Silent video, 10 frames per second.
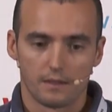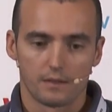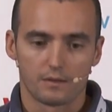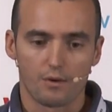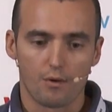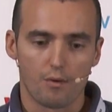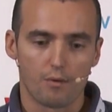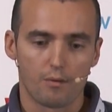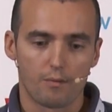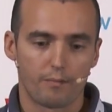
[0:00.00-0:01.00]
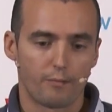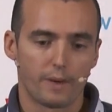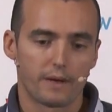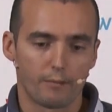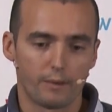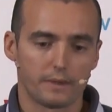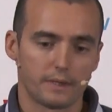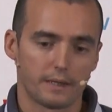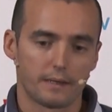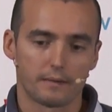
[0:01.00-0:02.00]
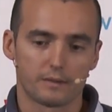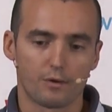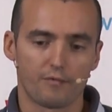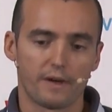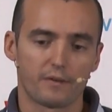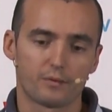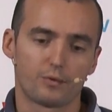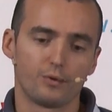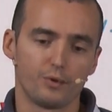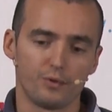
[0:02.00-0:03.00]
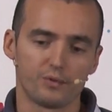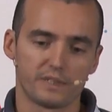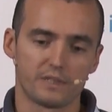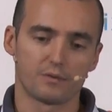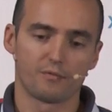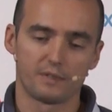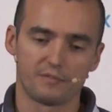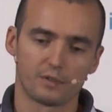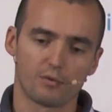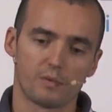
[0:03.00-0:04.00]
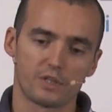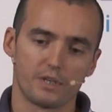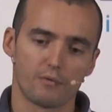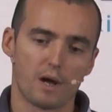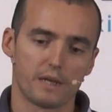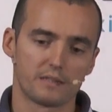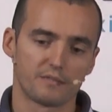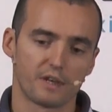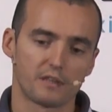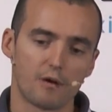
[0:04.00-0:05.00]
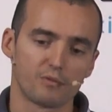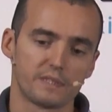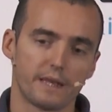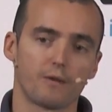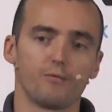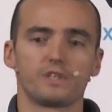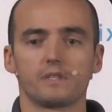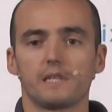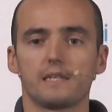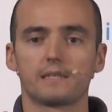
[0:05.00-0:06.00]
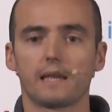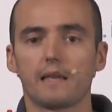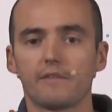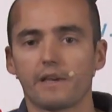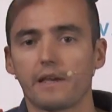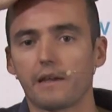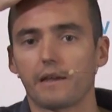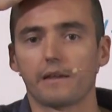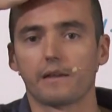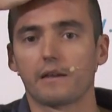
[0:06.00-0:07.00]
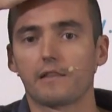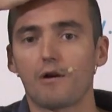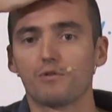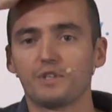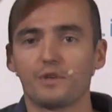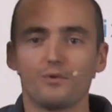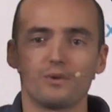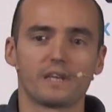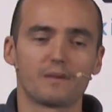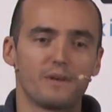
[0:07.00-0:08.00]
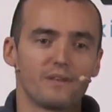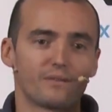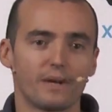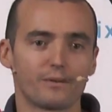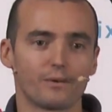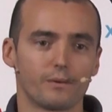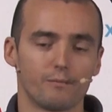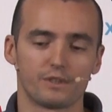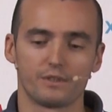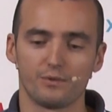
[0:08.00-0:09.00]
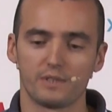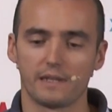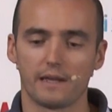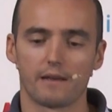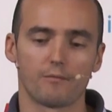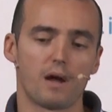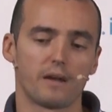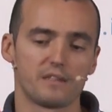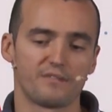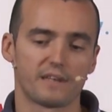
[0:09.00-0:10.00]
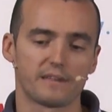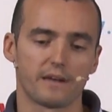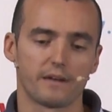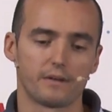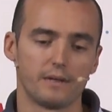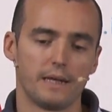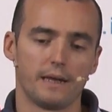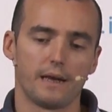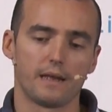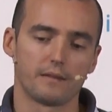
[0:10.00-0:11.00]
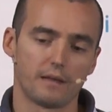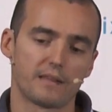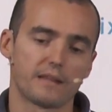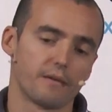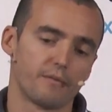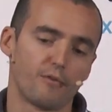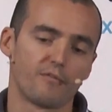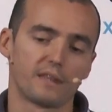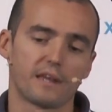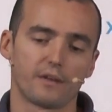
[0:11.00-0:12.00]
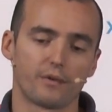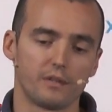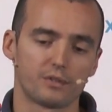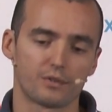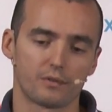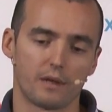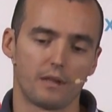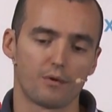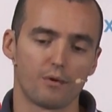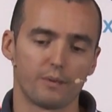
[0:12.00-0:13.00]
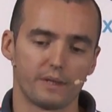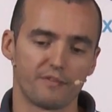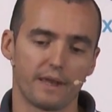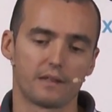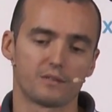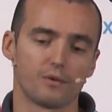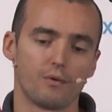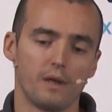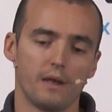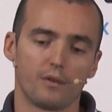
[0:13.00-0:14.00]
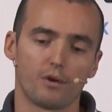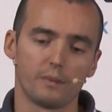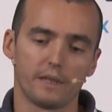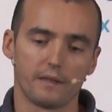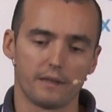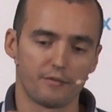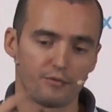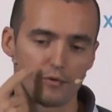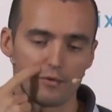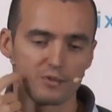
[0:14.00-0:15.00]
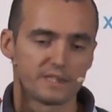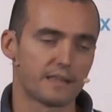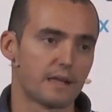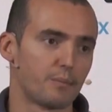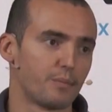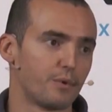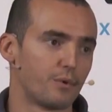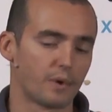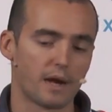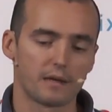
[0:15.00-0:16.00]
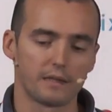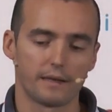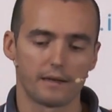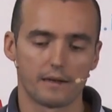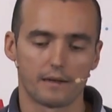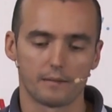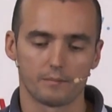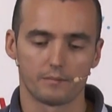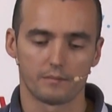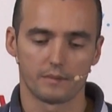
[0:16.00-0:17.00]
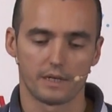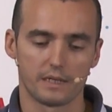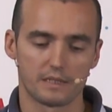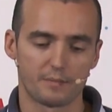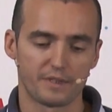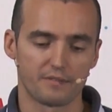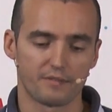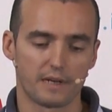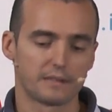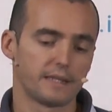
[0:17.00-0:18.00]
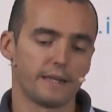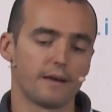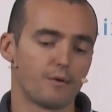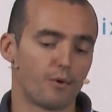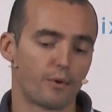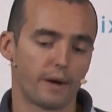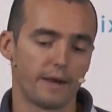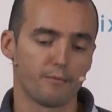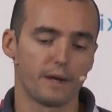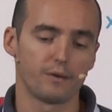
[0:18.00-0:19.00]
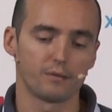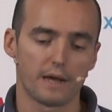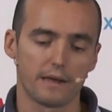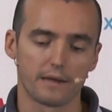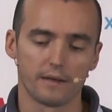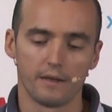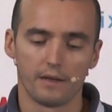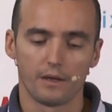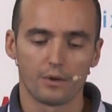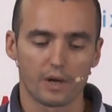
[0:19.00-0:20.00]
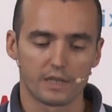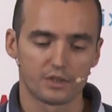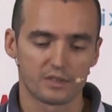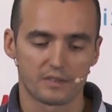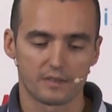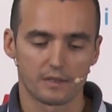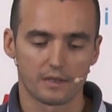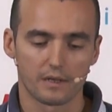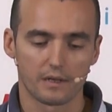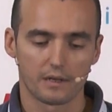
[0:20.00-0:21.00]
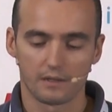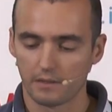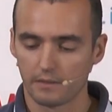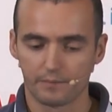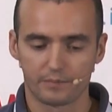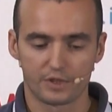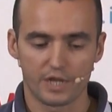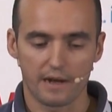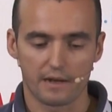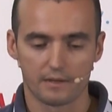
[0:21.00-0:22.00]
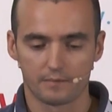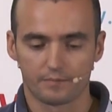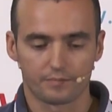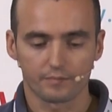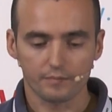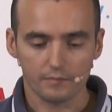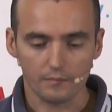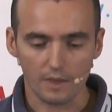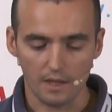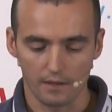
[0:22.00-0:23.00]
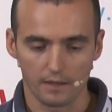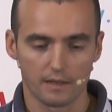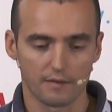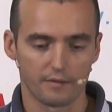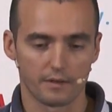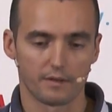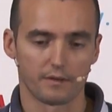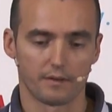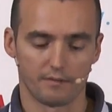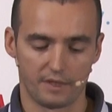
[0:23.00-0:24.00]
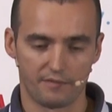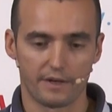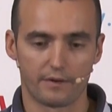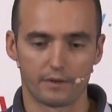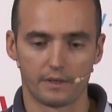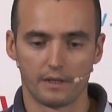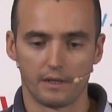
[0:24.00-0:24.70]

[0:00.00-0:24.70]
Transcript: So there are two users on this virtual machine. One is the CloudSec, which is, let's say, the cloud security administrator, which is using, and one is the attacker. And for the attacker, I'll go in the end. So normally, if you set up your Ganglia as specified here or any way you like, you can just check that